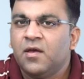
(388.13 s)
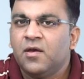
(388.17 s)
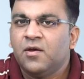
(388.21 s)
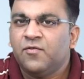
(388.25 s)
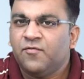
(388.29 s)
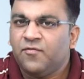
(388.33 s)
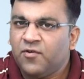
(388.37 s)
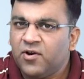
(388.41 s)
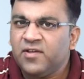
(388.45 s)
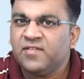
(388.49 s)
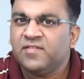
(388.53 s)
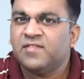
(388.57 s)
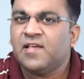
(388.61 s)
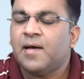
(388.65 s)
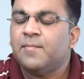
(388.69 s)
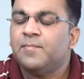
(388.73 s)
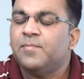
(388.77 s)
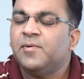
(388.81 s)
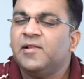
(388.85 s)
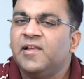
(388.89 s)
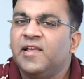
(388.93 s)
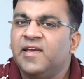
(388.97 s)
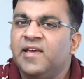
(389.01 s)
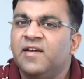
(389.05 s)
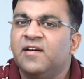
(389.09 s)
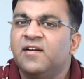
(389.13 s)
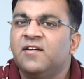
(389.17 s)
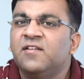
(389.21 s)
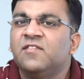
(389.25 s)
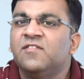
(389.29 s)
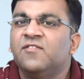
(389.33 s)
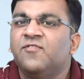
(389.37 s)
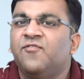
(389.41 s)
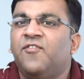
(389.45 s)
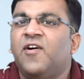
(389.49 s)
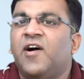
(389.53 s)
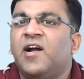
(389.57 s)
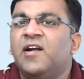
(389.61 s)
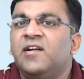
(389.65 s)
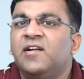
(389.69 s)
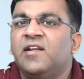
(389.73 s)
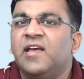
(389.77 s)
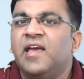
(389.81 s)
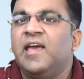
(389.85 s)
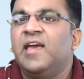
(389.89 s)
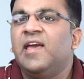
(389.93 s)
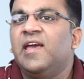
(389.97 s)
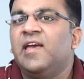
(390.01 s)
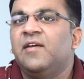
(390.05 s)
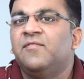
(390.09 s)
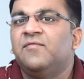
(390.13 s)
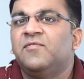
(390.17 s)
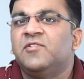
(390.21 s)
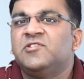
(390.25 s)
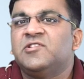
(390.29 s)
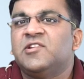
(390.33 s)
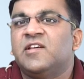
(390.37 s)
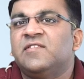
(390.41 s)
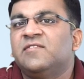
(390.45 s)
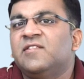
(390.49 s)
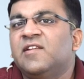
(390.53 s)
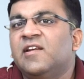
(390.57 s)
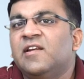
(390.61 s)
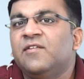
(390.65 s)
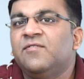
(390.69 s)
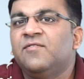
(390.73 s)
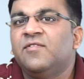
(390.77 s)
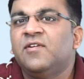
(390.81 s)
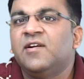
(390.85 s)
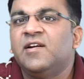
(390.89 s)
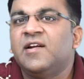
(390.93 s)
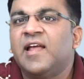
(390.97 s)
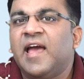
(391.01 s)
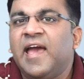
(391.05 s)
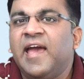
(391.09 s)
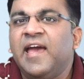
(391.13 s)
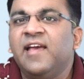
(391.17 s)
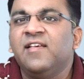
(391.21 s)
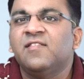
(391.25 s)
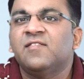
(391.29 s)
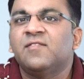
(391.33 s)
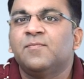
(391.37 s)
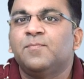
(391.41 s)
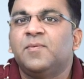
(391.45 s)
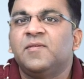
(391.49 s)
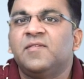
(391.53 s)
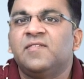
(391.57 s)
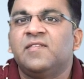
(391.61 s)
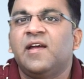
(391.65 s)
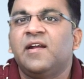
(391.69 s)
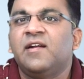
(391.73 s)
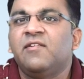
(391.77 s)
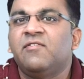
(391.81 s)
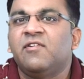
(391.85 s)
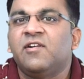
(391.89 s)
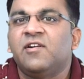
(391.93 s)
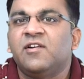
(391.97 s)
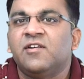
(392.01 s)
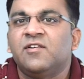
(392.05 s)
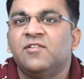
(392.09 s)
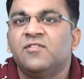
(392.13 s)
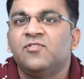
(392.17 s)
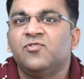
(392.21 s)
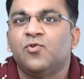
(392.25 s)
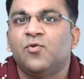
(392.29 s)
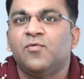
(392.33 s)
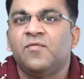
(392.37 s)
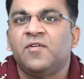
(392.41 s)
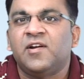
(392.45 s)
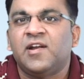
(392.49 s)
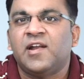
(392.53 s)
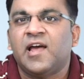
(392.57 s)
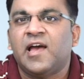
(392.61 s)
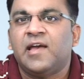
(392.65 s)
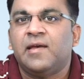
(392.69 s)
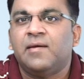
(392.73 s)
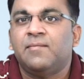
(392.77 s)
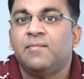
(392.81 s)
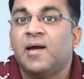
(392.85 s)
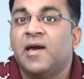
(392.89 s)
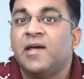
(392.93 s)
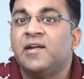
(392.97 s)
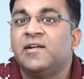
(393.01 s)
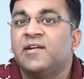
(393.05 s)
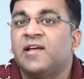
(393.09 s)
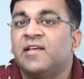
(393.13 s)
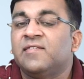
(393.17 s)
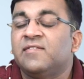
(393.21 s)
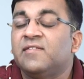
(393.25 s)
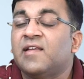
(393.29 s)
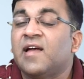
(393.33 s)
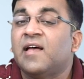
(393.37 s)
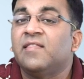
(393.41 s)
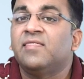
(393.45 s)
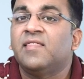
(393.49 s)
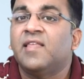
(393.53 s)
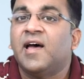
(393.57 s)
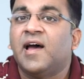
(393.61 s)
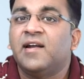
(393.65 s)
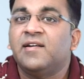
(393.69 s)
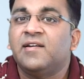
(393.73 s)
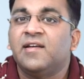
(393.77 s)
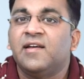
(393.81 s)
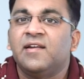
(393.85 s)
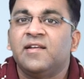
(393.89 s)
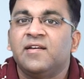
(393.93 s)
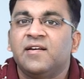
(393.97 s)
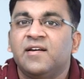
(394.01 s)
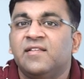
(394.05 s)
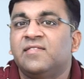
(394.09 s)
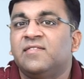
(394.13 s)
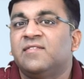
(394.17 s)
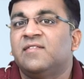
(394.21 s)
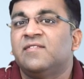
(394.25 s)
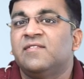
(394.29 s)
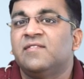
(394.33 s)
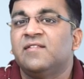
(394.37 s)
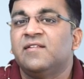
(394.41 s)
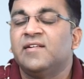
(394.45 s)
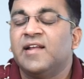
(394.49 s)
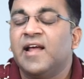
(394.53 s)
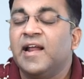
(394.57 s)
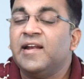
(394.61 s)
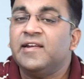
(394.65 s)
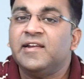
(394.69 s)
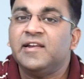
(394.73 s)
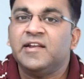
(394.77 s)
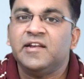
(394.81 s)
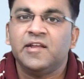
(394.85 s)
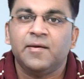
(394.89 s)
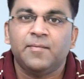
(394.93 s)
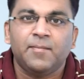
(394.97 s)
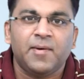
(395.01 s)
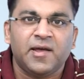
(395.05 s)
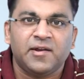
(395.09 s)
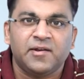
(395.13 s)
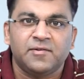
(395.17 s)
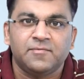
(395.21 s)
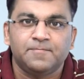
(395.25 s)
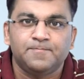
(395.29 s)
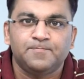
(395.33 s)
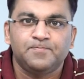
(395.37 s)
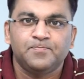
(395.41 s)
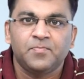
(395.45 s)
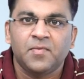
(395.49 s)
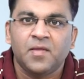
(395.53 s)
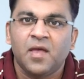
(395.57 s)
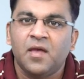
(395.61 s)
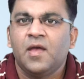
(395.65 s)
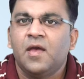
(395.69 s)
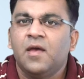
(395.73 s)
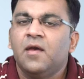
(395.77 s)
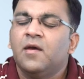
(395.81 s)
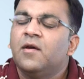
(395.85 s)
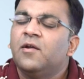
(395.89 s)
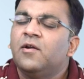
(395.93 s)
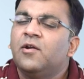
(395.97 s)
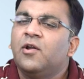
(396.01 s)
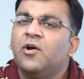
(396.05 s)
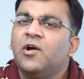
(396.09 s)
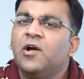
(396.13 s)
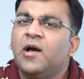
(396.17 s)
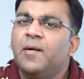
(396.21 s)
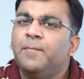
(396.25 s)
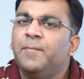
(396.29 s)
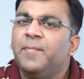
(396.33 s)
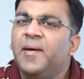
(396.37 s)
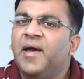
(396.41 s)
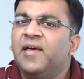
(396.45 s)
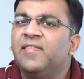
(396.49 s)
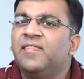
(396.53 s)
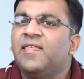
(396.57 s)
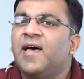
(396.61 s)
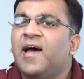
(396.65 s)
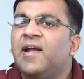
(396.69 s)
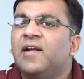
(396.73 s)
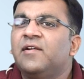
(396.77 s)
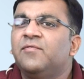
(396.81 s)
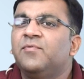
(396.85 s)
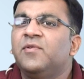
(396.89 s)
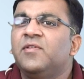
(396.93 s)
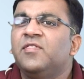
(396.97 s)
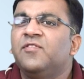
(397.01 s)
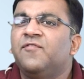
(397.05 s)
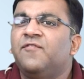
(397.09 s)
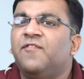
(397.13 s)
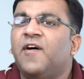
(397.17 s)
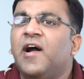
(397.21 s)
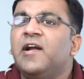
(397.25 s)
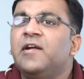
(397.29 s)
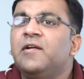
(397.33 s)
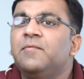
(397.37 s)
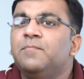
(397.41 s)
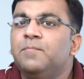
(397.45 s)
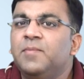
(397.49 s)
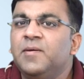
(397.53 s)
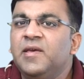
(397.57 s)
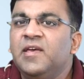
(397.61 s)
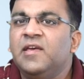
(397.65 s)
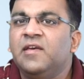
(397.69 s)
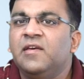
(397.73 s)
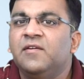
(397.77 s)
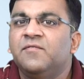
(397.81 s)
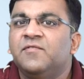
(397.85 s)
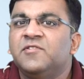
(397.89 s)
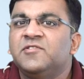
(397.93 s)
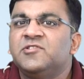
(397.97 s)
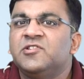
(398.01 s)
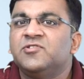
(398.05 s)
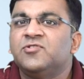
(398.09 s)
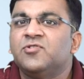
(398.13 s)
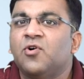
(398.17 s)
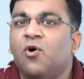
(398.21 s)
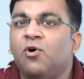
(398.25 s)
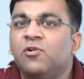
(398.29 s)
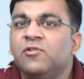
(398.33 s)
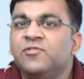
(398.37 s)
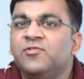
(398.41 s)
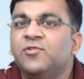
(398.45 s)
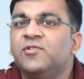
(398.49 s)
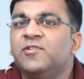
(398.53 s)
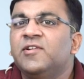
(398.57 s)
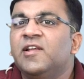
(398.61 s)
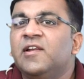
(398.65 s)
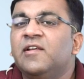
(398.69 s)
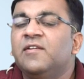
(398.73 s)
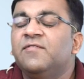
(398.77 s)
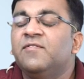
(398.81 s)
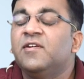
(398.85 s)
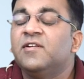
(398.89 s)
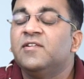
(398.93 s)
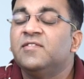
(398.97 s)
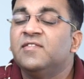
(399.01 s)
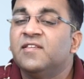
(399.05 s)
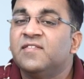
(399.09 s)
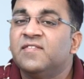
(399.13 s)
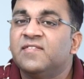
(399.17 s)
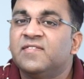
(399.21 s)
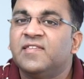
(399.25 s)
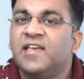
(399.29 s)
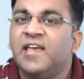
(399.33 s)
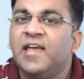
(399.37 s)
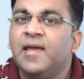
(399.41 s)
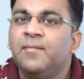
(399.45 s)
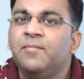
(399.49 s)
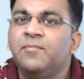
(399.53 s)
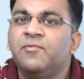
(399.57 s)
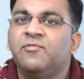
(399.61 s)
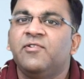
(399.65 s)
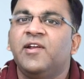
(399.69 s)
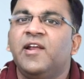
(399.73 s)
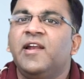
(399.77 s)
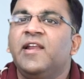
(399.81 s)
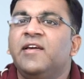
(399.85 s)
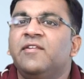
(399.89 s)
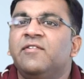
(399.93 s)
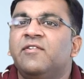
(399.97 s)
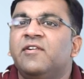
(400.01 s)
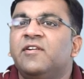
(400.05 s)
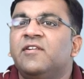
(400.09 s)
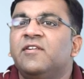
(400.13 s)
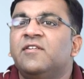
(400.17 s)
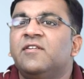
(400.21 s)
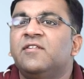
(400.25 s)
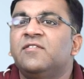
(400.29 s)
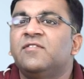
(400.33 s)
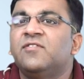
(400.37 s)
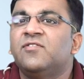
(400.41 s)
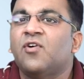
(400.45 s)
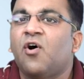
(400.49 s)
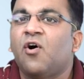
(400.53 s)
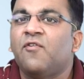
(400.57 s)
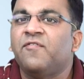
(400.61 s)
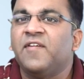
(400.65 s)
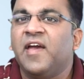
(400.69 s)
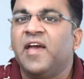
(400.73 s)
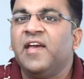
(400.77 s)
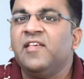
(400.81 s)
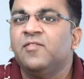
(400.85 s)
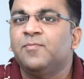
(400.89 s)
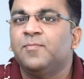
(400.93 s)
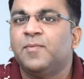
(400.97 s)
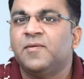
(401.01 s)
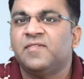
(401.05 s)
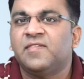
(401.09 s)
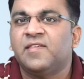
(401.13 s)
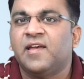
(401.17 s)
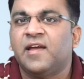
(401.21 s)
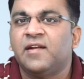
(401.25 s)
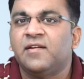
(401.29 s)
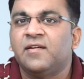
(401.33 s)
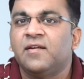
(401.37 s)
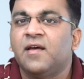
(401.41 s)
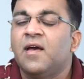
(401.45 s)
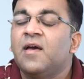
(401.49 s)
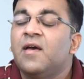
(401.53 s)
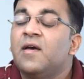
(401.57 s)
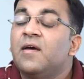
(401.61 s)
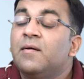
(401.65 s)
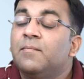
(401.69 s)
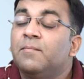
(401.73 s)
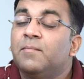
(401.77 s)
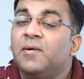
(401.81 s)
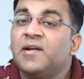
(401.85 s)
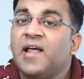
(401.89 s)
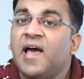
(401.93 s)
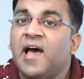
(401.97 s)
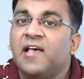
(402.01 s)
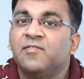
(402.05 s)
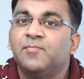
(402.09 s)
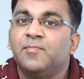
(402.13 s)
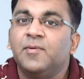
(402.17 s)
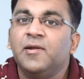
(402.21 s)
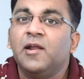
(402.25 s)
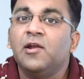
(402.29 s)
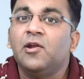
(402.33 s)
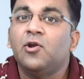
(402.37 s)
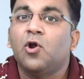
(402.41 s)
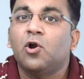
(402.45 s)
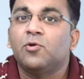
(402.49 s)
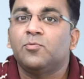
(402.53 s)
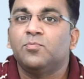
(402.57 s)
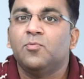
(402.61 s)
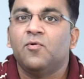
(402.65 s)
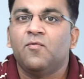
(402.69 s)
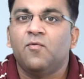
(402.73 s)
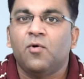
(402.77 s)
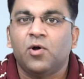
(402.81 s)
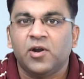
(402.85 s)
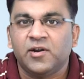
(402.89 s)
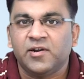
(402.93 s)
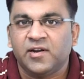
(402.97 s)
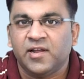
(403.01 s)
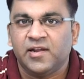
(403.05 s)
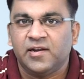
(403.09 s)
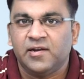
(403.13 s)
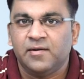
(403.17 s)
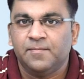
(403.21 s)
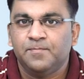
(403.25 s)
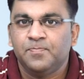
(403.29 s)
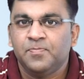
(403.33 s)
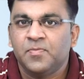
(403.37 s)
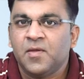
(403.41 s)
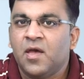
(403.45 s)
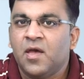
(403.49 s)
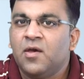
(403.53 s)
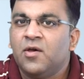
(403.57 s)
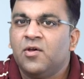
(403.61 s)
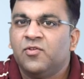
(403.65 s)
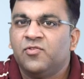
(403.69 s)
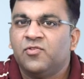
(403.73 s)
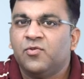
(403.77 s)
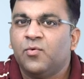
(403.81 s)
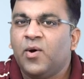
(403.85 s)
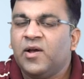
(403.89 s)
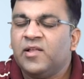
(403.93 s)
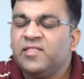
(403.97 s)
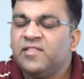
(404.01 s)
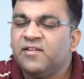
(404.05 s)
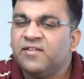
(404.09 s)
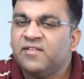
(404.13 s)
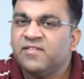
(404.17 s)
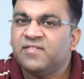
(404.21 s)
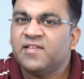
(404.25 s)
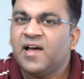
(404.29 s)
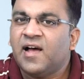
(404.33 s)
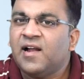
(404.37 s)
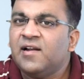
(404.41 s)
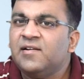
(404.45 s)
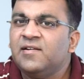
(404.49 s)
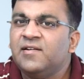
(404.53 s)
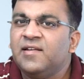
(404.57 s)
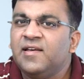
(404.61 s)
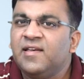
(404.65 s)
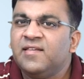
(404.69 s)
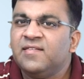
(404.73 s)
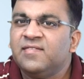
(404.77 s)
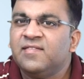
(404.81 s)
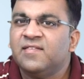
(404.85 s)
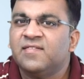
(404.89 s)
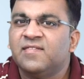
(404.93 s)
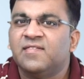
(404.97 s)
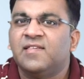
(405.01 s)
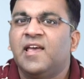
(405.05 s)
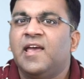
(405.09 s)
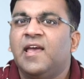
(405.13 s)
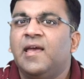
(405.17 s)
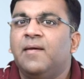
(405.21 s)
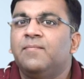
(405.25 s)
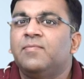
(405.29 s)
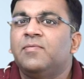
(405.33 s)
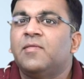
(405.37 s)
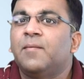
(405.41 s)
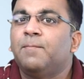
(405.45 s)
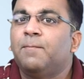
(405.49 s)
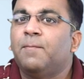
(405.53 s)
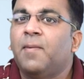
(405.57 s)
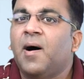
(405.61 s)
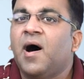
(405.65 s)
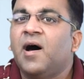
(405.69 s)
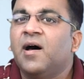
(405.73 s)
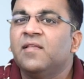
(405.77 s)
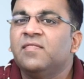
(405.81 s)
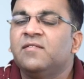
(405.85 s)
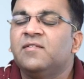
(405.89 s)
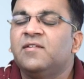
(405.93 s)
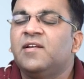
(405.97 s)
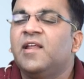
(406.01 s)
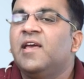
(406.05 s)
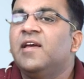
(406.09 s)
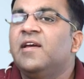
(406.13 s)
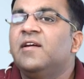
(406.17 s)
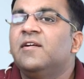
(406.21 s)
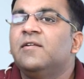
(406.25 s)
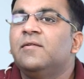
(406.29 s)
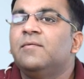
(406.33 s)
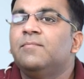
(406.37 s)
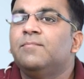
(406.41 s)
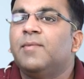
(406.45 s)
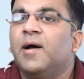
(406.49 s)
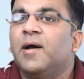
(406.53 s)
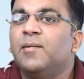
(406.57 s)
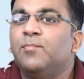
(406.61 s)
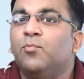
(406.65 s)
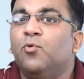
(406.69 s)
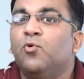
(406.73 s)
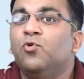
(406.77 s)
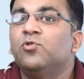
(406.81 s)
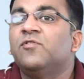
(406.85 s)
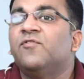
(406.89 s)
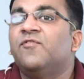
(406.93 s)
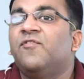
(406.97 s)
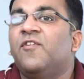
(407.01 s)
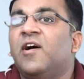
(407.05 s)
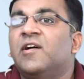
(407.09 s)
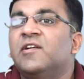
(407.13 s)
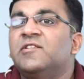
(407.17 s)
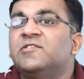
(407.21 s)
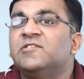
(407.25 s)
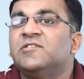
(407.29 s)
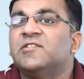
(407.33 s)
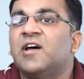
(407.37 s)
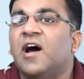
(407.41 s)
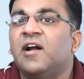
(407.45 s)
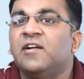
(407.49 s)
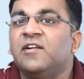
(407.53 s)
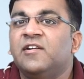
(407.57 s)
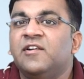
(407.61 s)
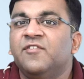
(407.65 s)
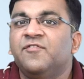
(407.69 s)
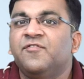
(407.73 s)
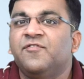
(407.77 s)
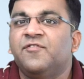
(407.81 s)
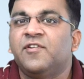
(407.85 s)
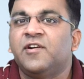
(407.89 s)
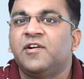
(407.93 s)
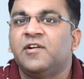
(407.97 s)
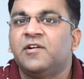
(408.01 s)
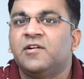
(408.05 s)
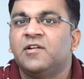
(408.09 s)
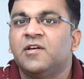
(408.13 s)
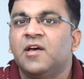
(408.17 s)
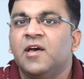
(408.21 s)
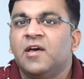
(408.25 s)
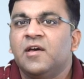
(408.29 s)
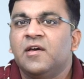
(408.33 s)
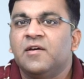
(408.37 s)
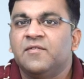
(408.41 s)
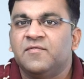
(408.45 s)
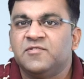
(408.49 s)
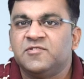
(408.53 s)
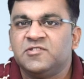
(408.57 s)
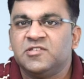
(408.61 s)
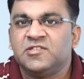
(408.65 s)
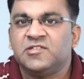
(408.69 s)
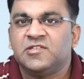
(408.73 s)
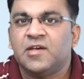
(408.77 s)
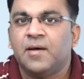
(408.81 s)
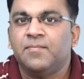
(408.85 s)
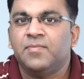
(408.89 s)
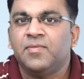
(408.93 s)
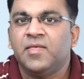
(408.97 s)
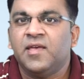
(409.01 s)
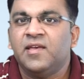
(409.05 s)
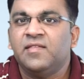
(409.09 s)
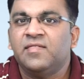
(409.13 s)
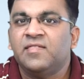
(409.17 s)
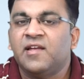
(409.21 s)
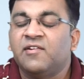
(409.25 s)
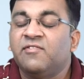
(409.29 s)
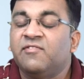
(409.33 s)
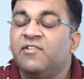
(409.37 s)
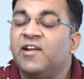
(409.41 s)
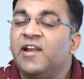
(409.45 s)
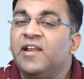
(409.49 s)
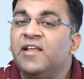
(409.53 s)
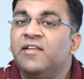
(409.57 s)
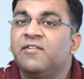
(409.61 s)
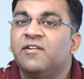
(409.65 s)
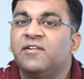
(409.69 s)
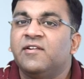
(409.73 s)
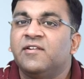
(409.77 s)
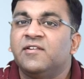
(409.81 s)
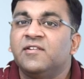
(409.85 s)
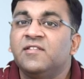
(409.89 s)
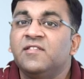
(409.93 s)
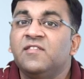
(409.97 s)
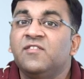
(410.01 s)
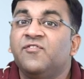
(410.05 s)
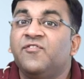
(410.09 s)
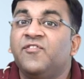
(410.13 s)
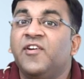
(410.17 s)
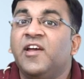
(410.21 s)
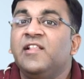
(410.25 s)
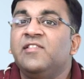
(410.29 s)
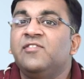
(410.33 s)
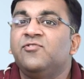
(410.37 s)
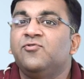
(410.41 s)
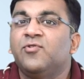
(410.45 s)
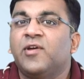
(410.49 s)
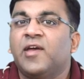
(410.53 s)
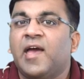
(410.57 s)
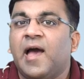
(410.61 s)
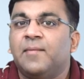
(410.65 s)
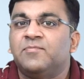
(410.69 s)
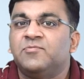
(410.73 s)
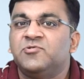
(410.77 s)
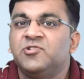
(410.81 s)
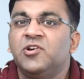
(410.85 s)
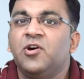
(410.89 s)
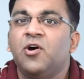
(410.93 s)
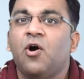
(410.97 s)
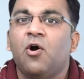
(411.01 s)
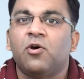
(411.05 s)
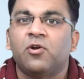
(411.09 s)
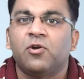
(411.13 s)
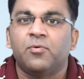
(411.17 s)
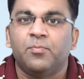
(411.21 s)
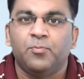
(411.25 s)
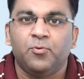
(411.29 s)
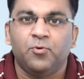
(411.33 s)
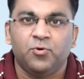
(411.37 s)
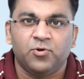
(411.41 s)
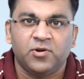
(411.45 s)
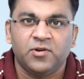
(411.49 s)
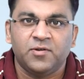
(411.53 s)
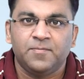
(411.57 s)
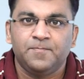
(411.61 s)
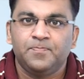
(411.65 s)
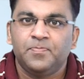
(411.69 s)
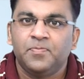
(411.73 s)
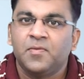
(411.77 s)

For example, here's fund A, which has delivered X percent returns over time, and it has done that in a consistent and linear manner. Now compare that with fund B, which has also delivered the same trailing returns of X percent, but has been a lot more volatile. So while the result is the same, the path taken by both funds are different, which is something that trailing returns fails to capture or report.